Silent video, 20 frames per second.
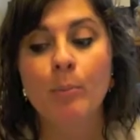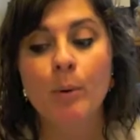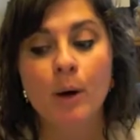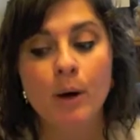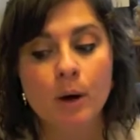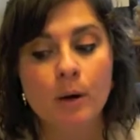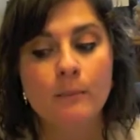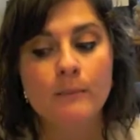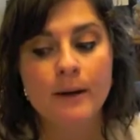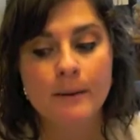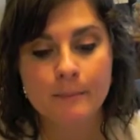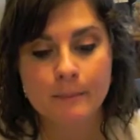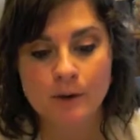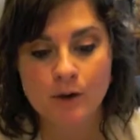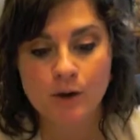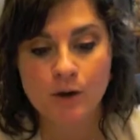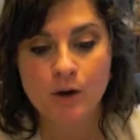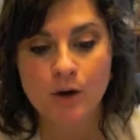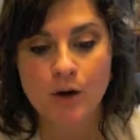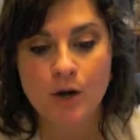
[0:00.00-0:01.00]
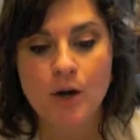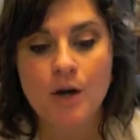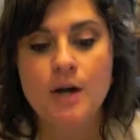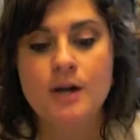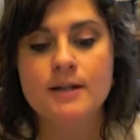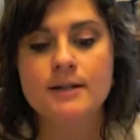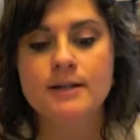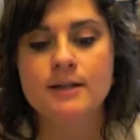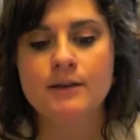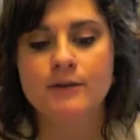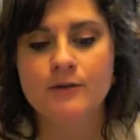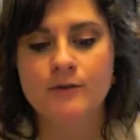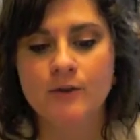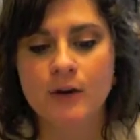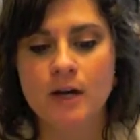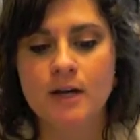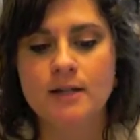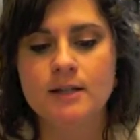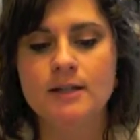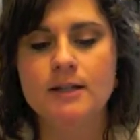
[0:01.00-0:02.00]
per member to
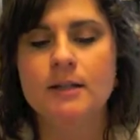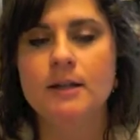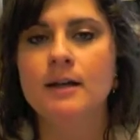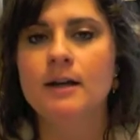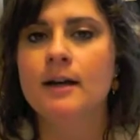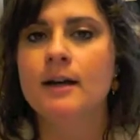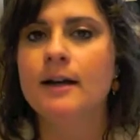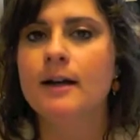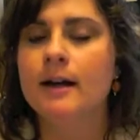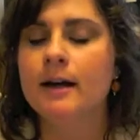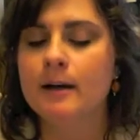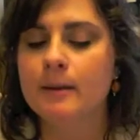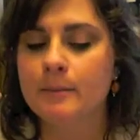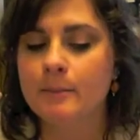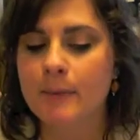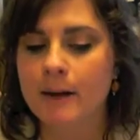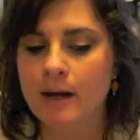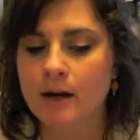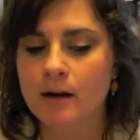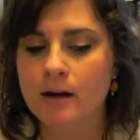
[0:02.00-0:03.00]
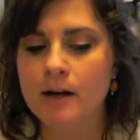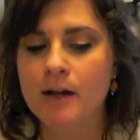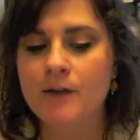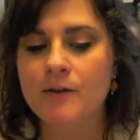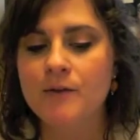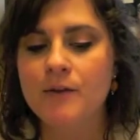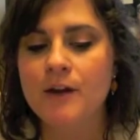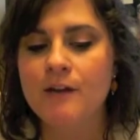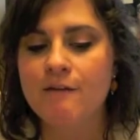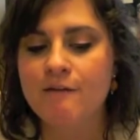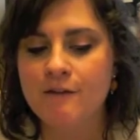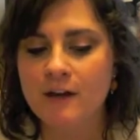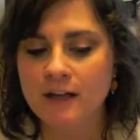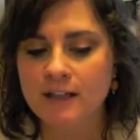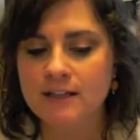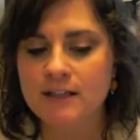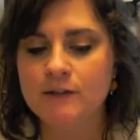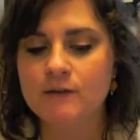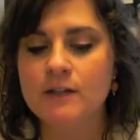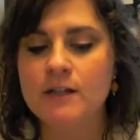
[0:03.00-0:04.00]
fund comparative
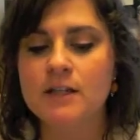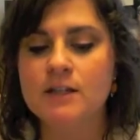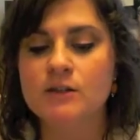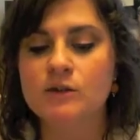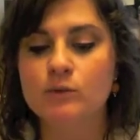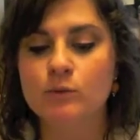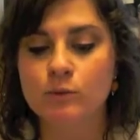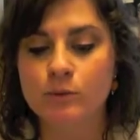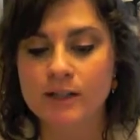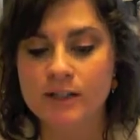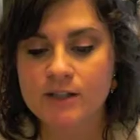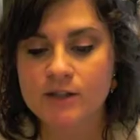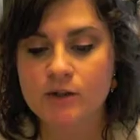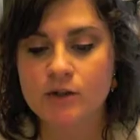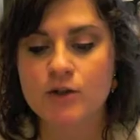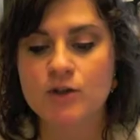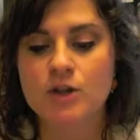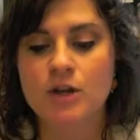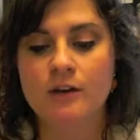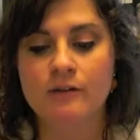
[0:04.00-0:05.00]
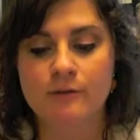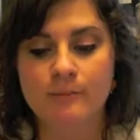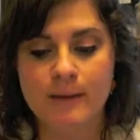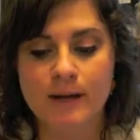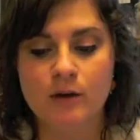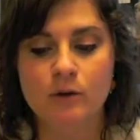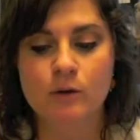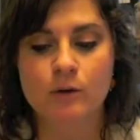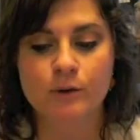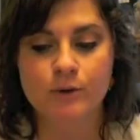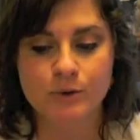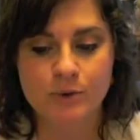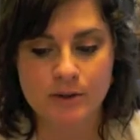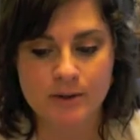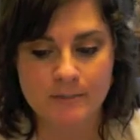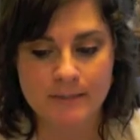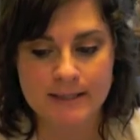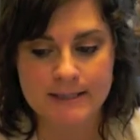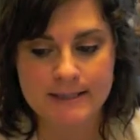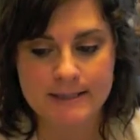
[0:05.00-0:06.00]
effectiveness research of medical
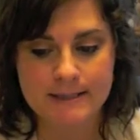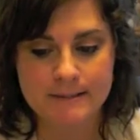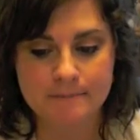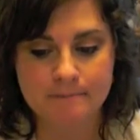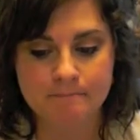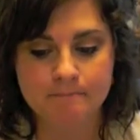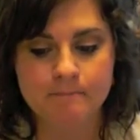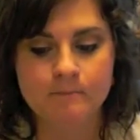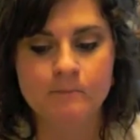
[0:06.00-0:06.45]
treatments.